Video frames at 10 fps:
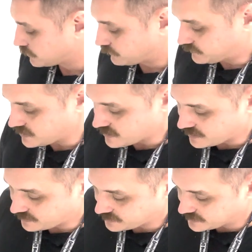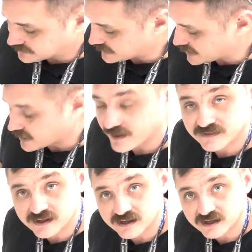The intake and
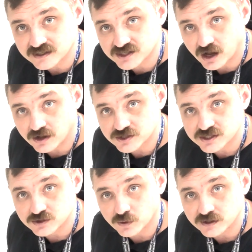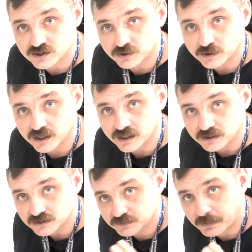then exhaust is going
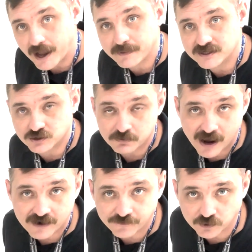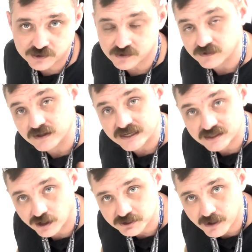to pipe into manifolds, either the
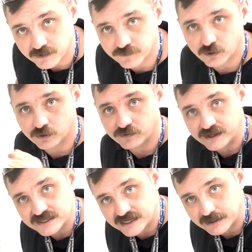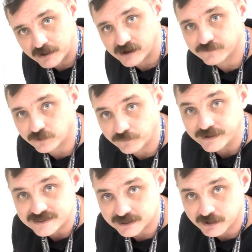exhaust manifold or the intake manifold. The
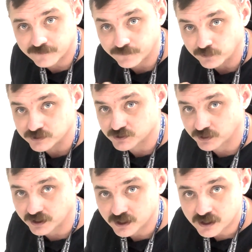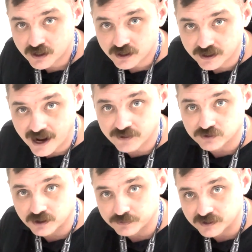intake manifold is going to
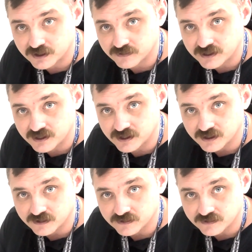gather up the